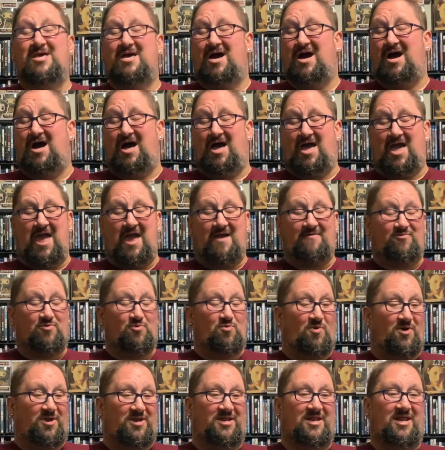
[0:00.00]
Uh,
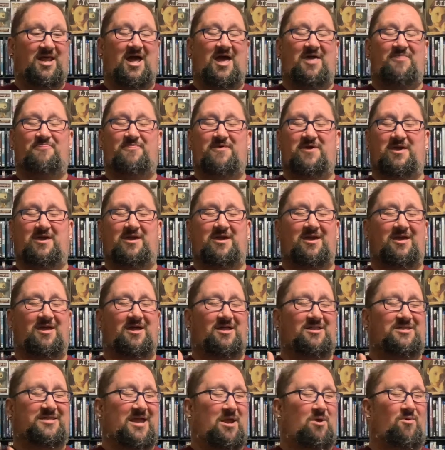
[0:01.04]
everyone in it, I think
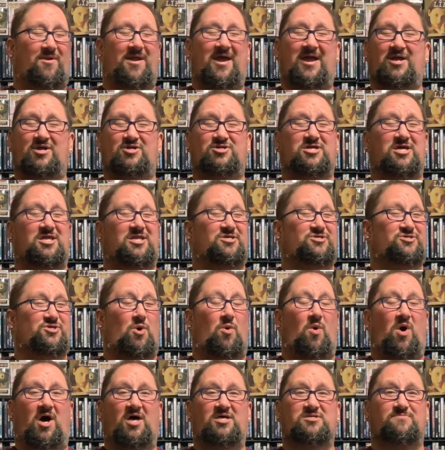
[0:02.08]
uh, Taron Egerton is
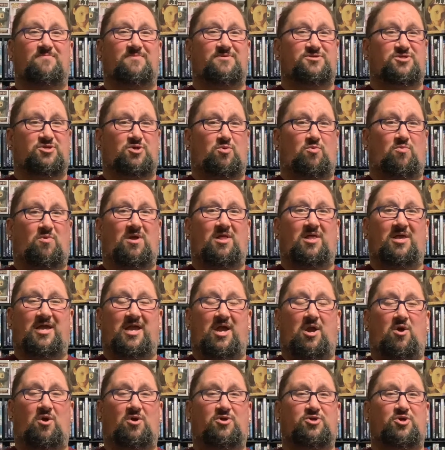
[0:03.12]
so awesome as the gorilla
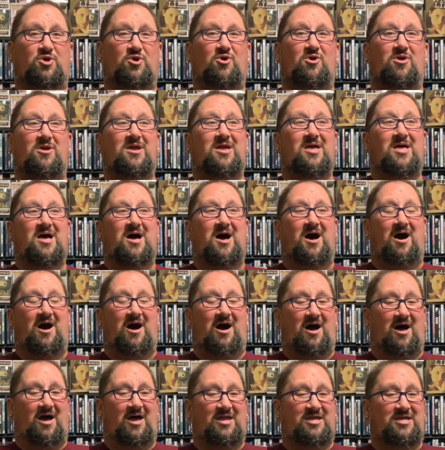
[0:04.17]
character.
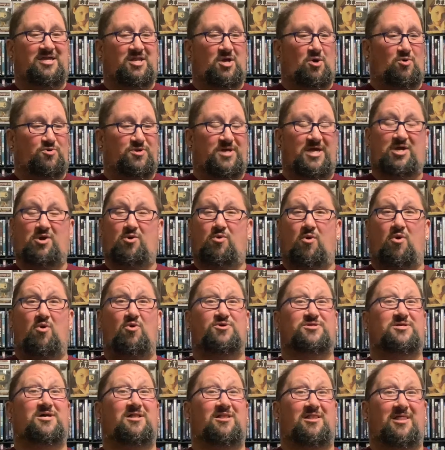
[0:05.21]
Uh, you know, Nick Kroll
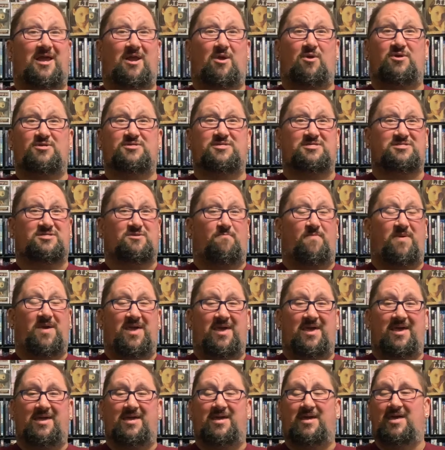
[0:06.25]
is hilarious as the
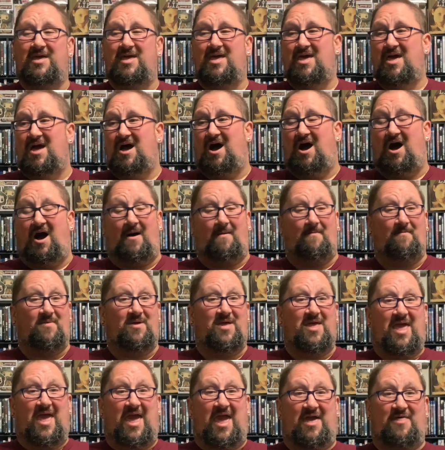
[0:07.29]
pig. Um,
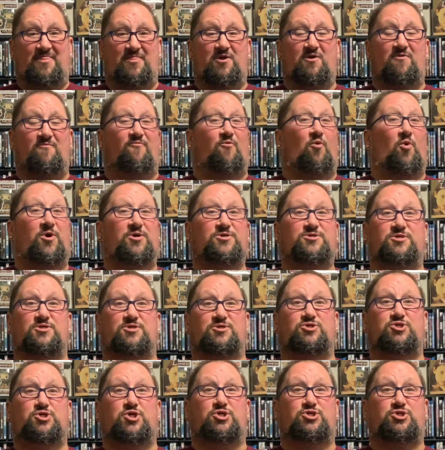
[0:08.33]
and their
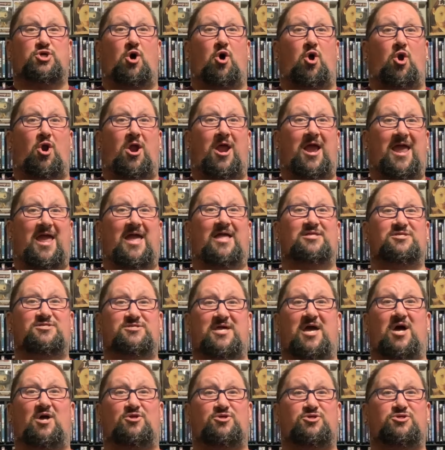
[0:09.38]
voices just are hands
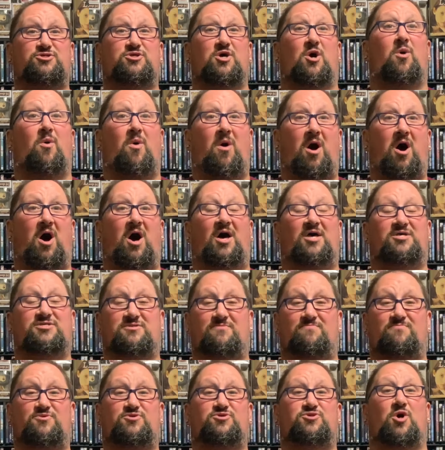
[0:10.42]
down so
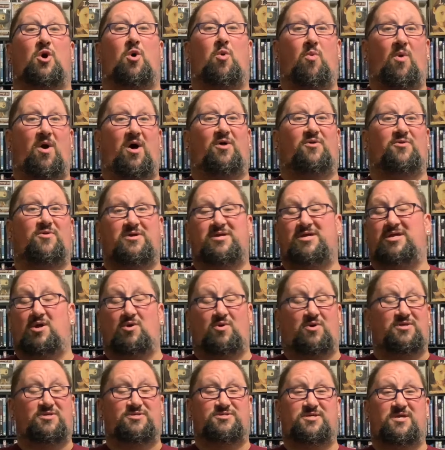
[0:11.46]
awesome, so well, you know,
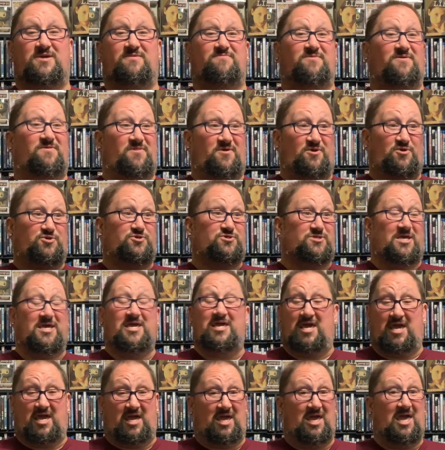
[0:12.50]
conceived in their
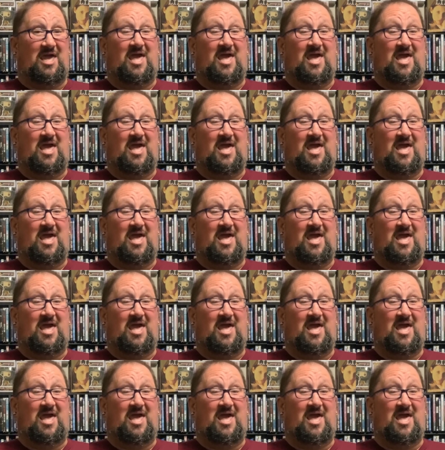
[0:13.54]
singing.